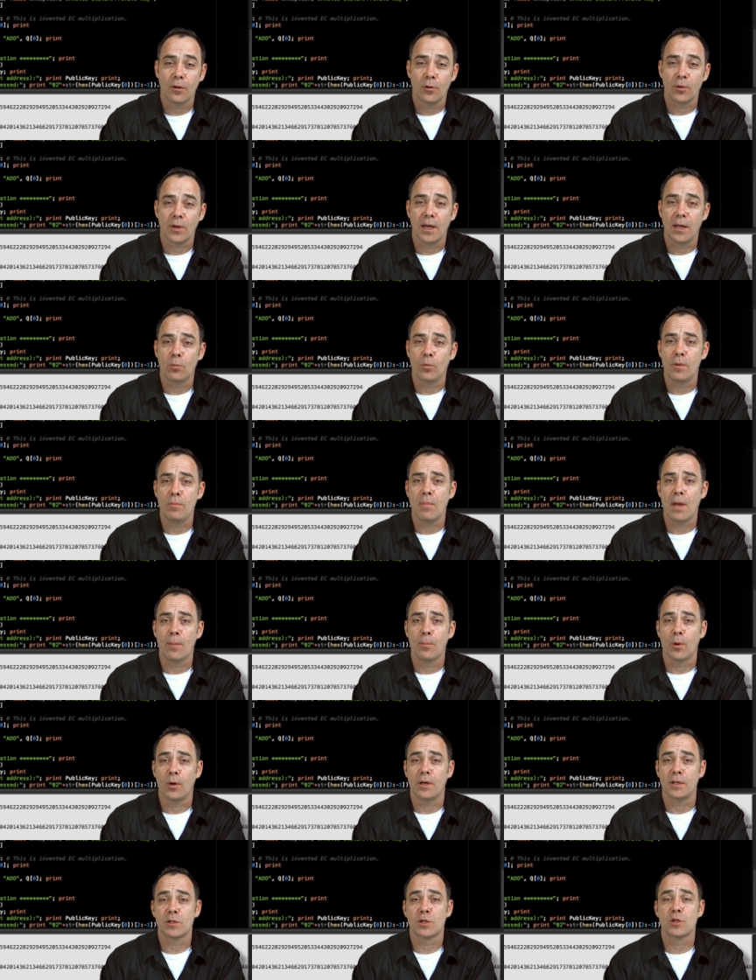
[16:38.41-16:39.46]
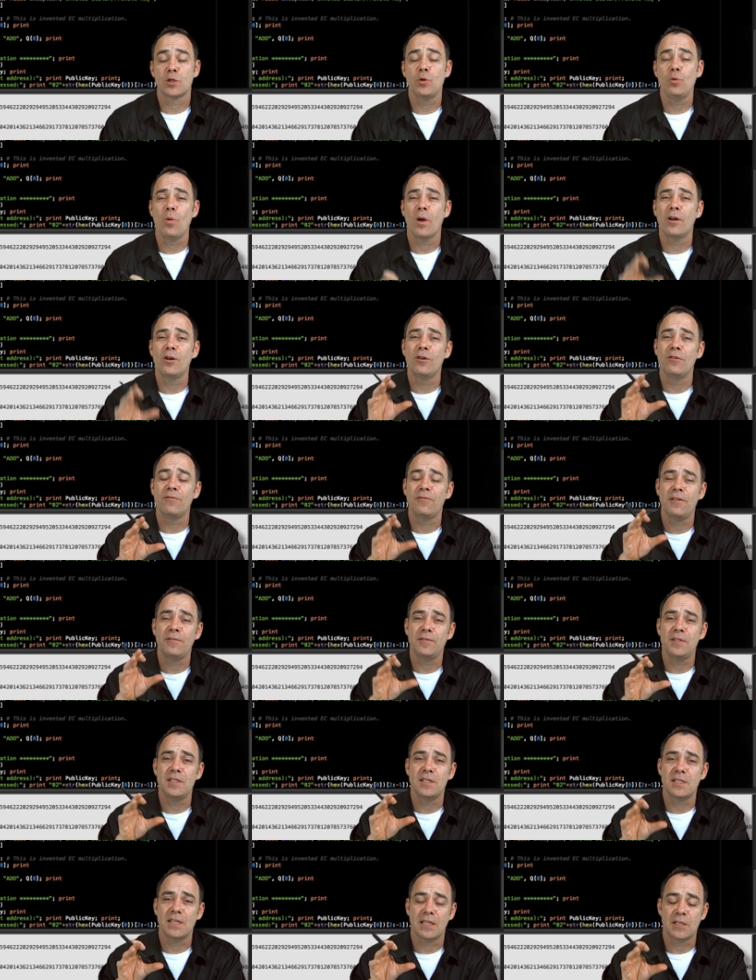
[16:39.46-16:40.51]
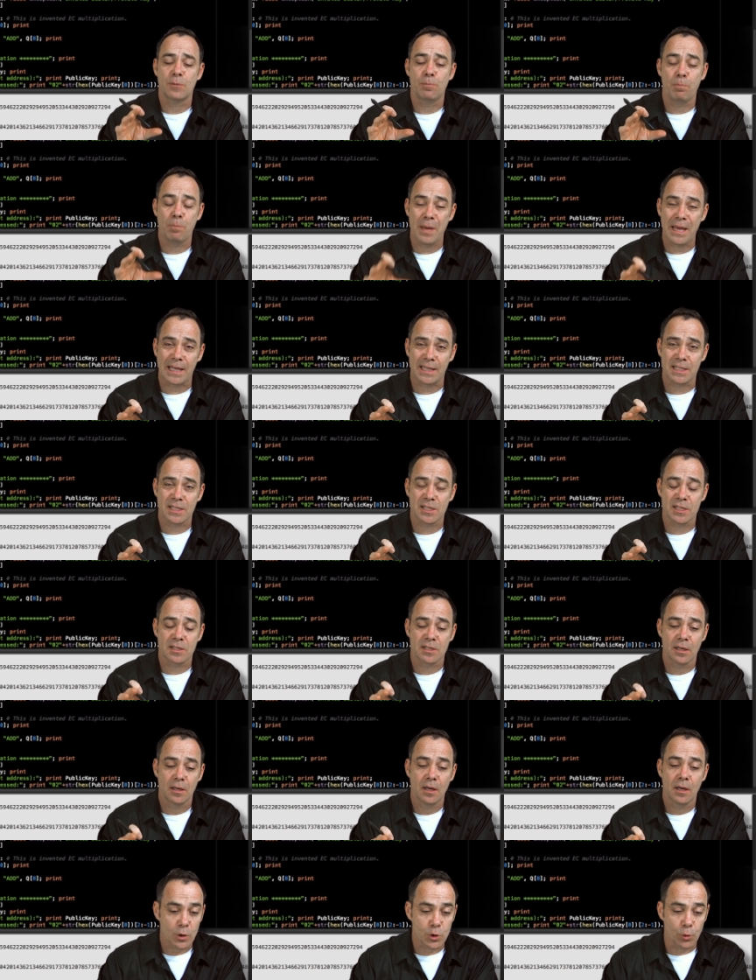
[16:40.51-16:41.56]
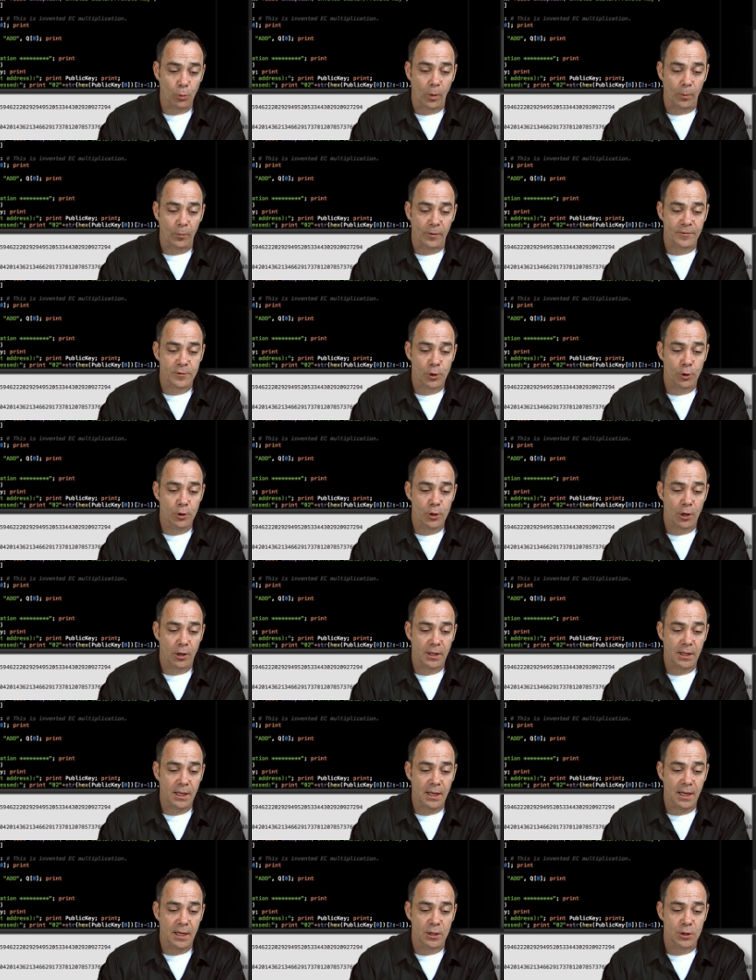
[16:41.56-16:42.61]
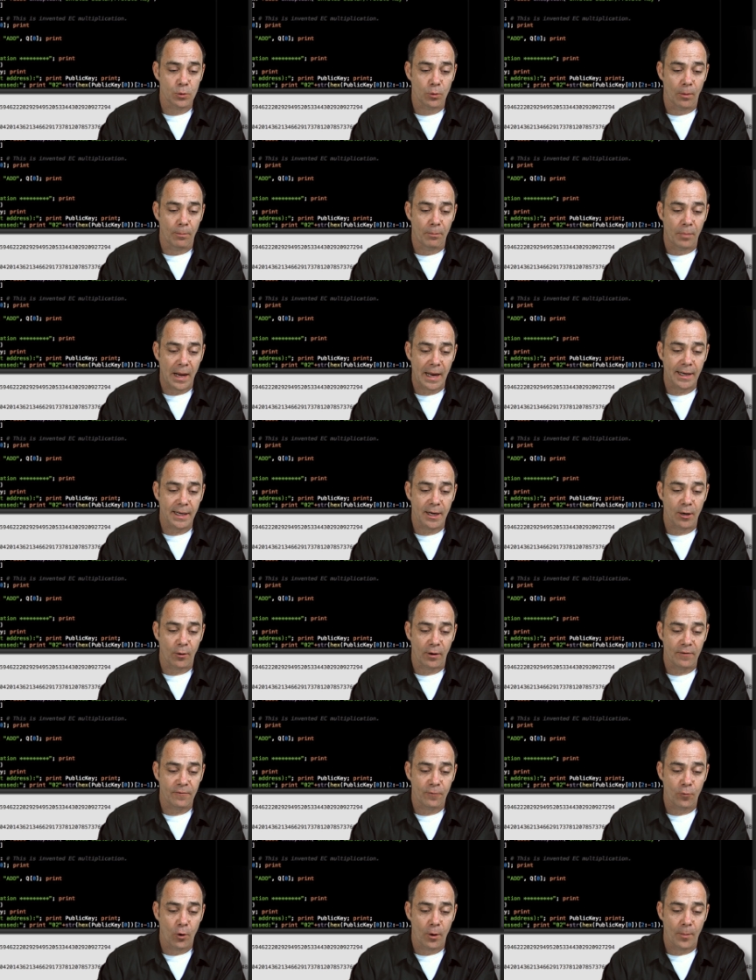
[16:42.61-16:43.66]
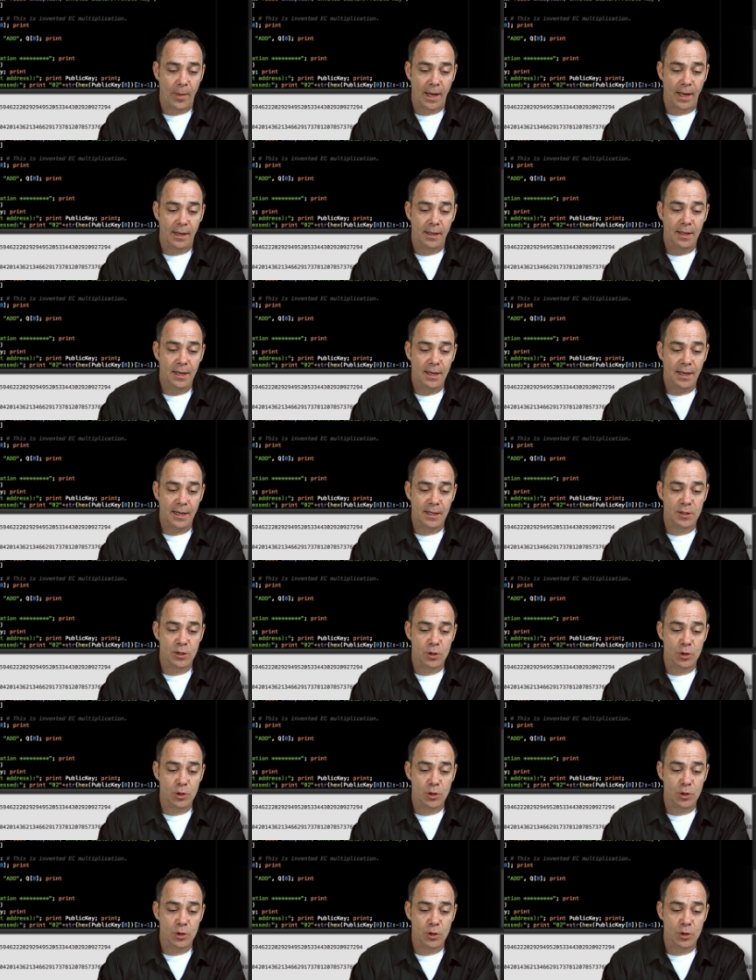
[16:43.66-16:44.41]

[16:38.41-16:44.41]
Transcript: Okay, and remember, it's 256 bits. So when we've turned our key into a binary format, it's